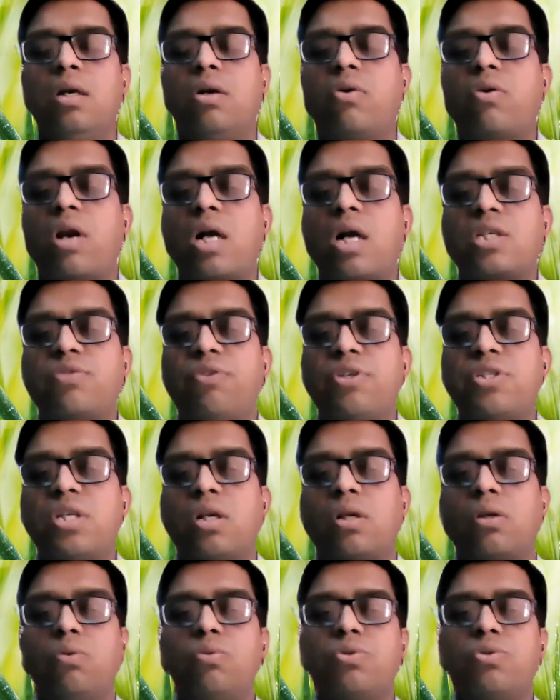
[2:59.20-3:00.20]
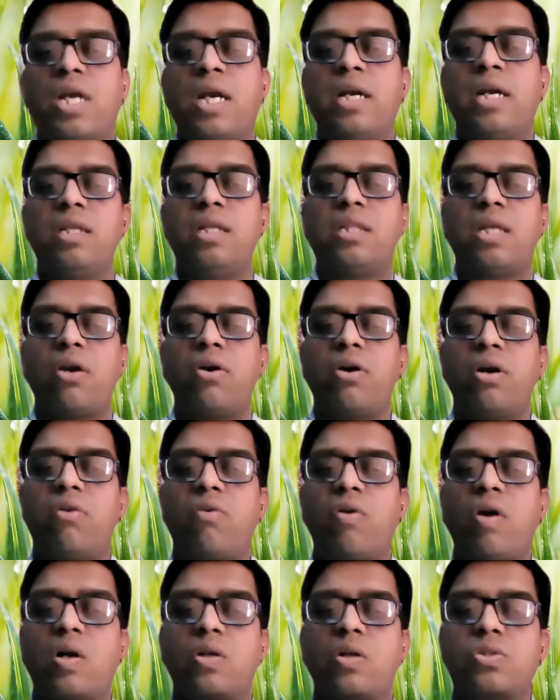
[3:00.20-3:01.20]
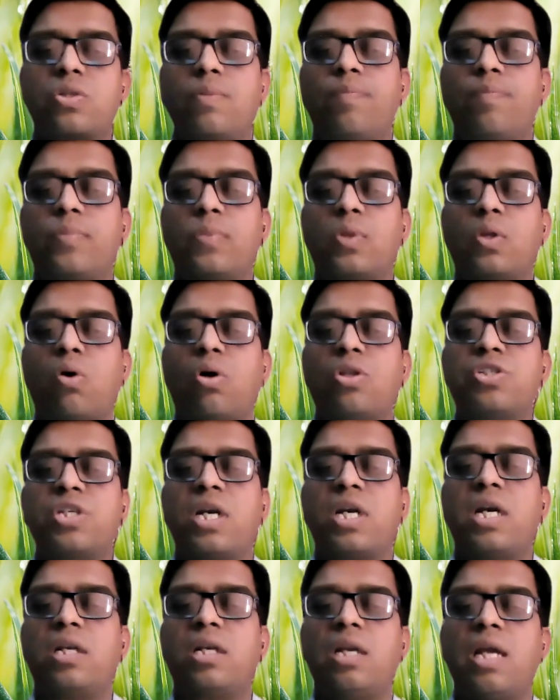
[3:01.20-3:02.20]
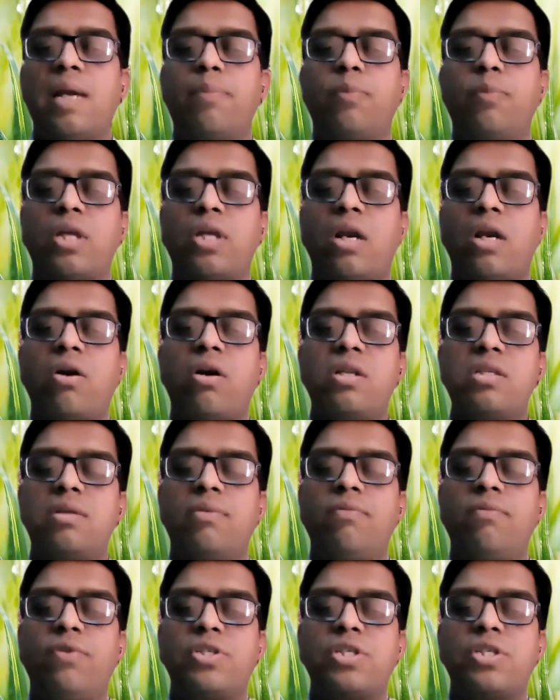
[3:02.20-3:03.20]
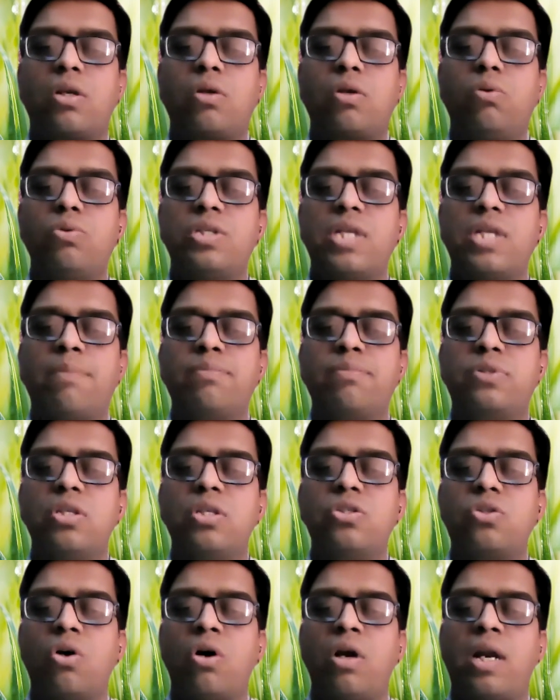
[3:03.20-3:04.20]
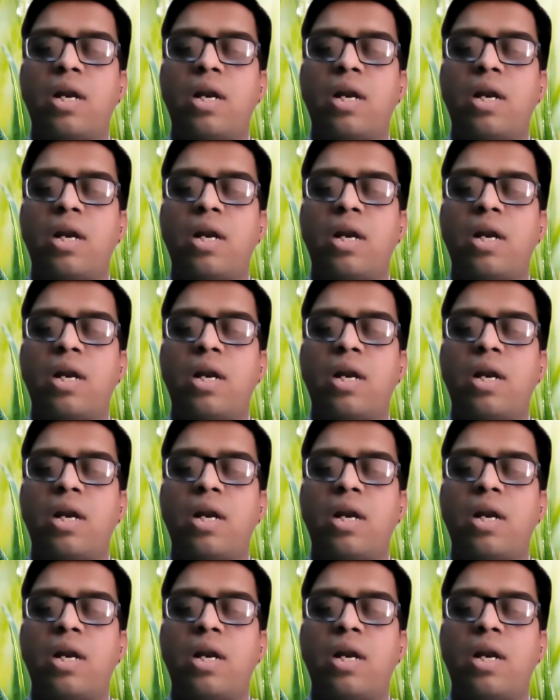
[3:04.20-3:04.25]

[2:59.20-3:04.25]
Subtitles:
drugs, which includes antithyroid drugs, congenital hypothyroidism, which includes absence or